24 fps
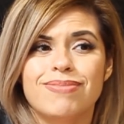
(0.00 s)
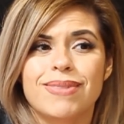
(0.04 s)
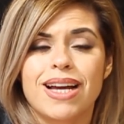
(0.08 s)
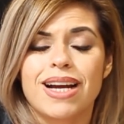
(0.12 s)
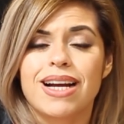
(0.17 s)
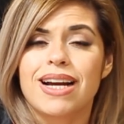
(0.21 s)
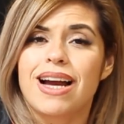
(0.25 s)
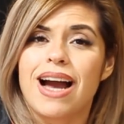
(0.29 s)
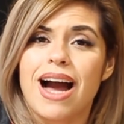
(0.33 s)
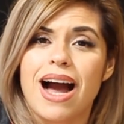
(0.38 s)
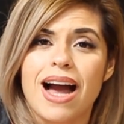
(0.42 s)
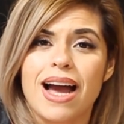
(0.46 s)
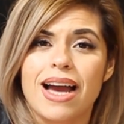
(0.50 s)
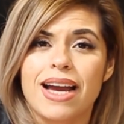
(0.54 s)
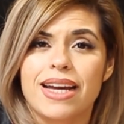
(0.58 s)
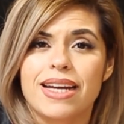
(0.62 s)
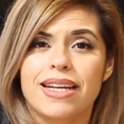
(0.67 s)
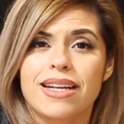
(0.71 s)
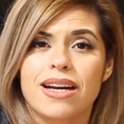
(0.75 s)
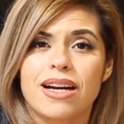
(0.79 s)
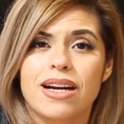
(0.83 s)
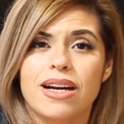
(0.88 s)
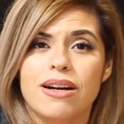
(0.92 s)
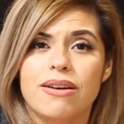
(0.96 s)
a
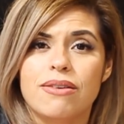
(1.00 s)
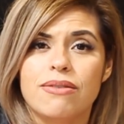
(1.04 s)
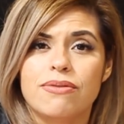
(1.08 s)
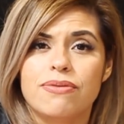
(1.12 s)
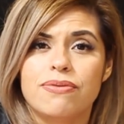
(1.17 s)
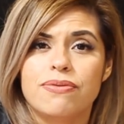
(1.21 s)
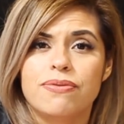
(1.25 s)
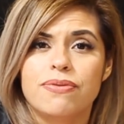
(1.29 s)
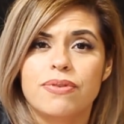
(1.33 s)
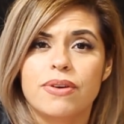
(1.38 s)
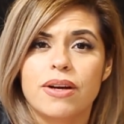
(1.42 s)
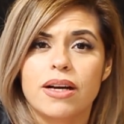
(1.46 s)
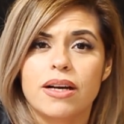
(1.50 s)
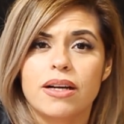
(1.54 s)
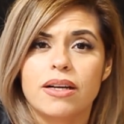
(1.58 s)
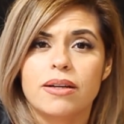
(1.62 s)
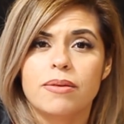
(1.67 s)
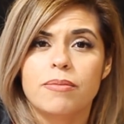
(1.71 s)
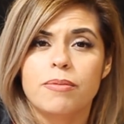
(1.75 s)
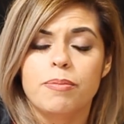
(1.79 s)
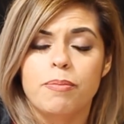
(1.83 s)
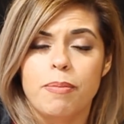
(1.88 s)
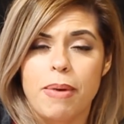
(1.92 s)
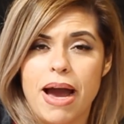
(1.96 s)
guide of
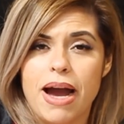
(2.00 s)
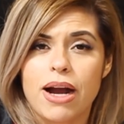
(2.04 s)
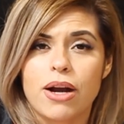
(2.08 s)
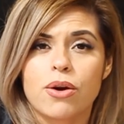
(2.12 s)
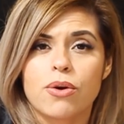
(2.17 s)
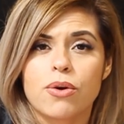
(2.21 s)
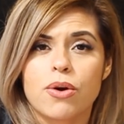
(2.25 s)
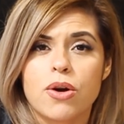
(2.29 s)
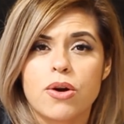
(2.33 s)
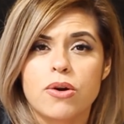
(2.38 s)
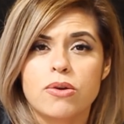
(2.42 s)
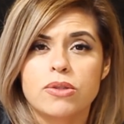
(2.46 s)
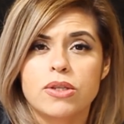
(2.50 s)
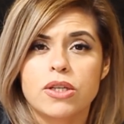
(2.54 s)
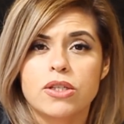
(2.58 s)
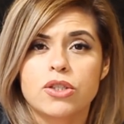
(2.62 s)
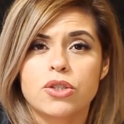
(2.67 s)
macros.